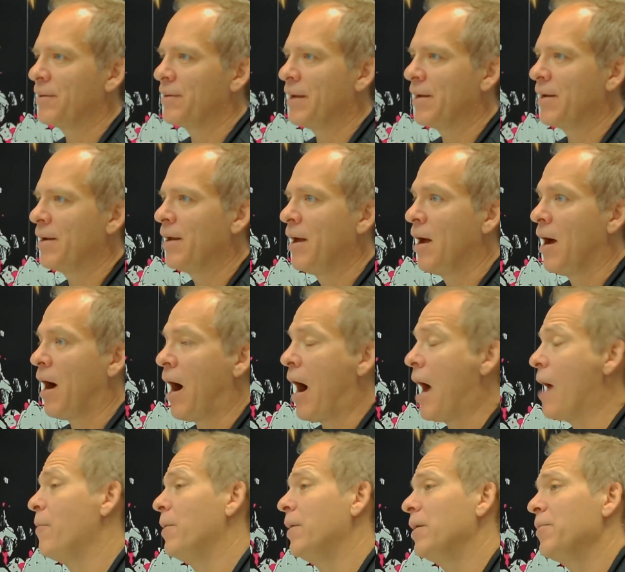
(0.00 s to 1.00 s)
And I
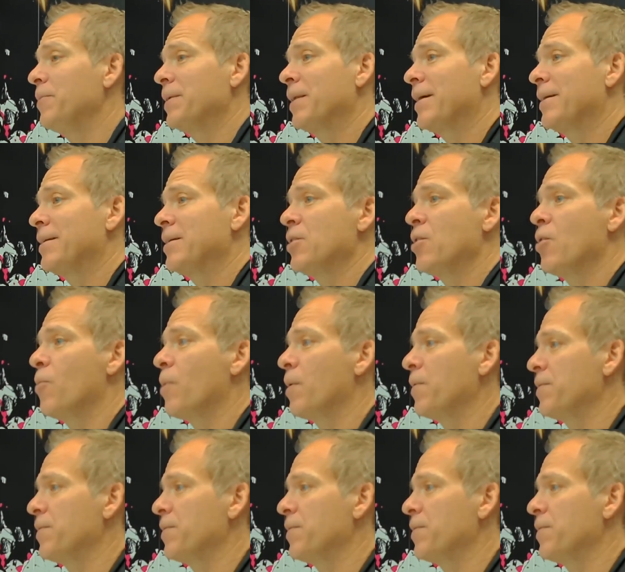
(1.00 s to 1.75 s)
really would like to know what